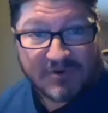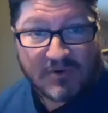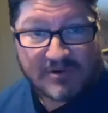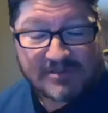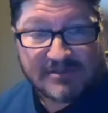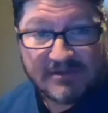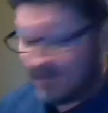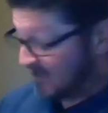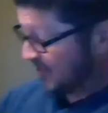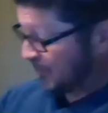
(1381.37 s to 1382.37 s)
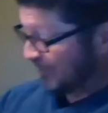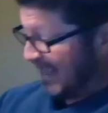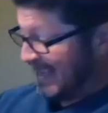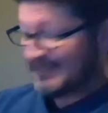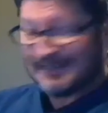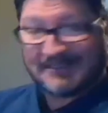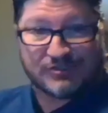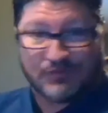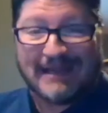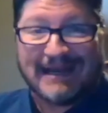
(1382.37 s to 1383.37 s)
course, you'll head
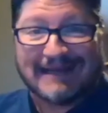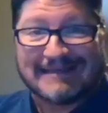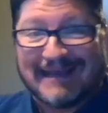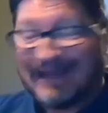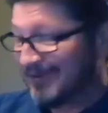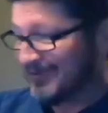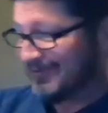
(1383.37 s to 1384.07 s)
straight out of town.